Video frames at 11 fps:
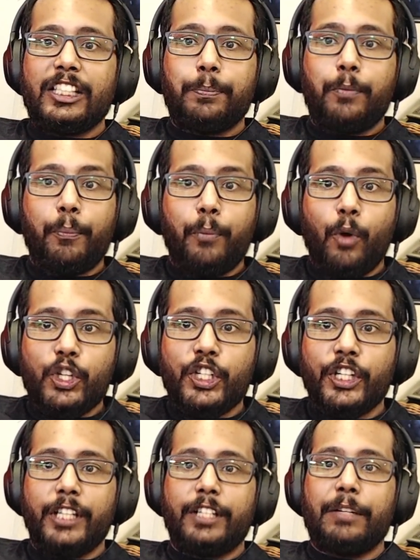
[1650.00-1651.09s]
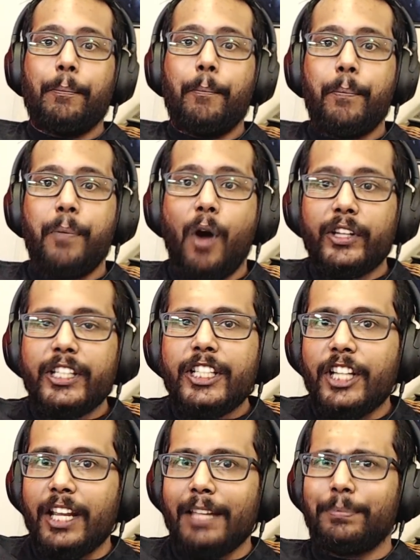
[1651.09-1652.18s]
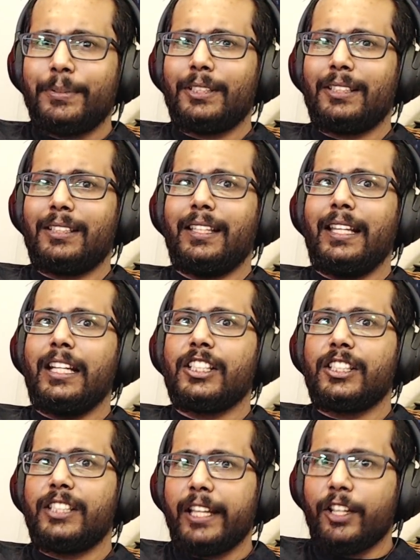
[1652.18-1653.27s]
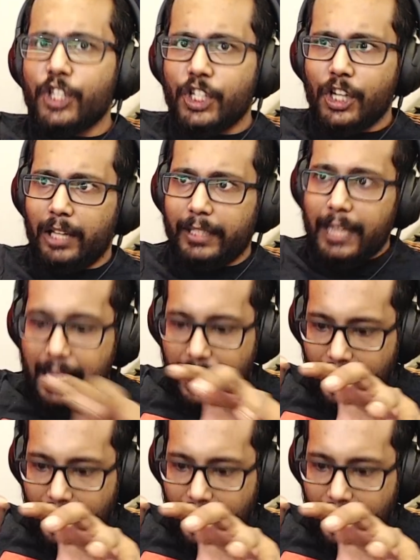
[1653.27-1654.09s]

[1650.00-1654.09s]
disproportionate body shapes in a single shot